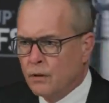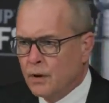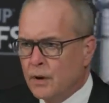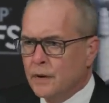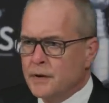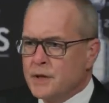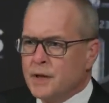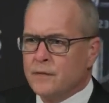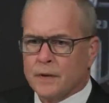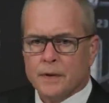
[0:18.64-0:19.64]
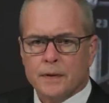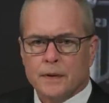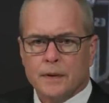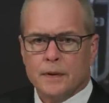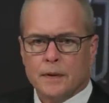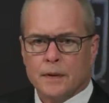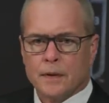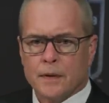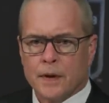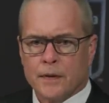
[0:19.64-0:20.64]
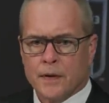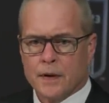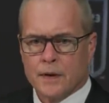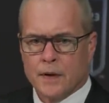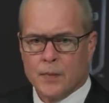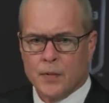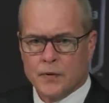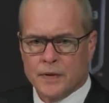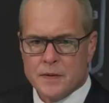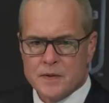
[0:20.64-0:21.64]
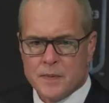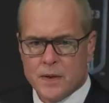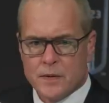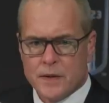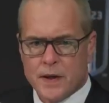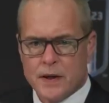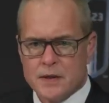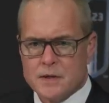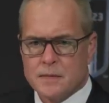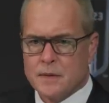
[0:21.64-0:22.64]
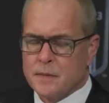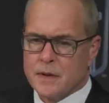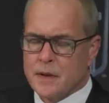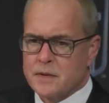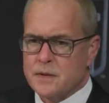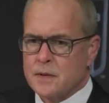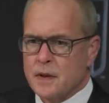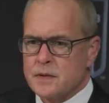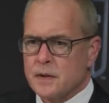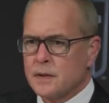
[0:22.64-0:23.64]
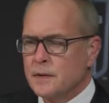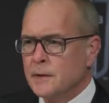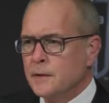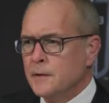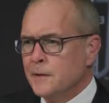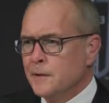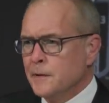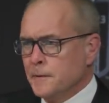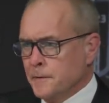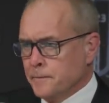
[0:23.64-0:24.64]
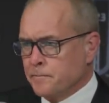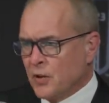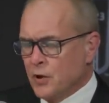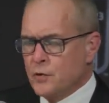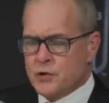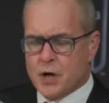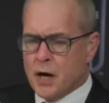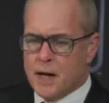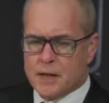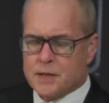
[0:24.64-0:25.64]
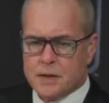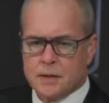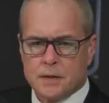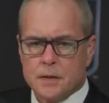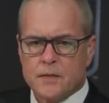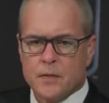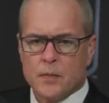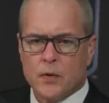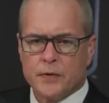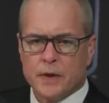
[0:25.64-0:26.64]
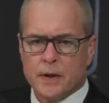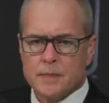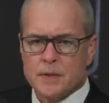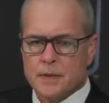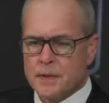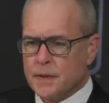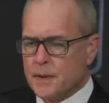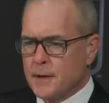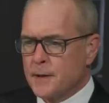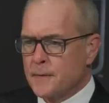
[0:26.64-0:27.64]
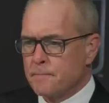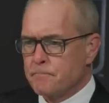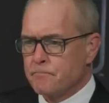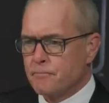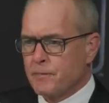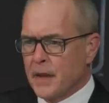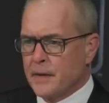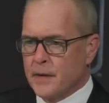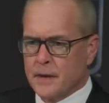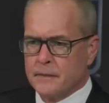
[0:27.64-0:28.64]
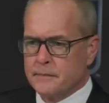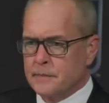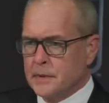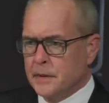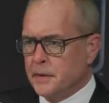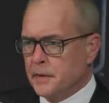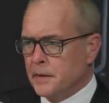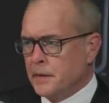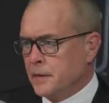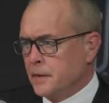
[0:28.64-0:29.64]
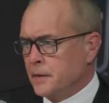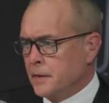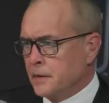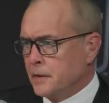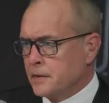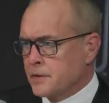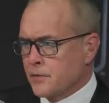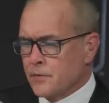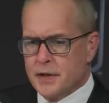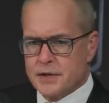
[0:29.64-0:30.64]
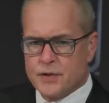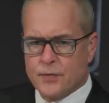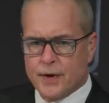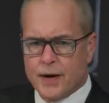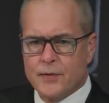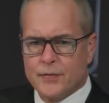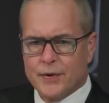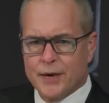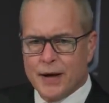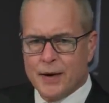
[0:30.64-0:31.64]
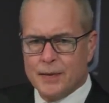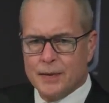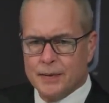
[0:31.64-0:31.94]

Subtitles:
Well, it's even. Right at the end of the day, both teams spent what they had. I mean, that's a huge cost for both teams. And then it's a race to recover now.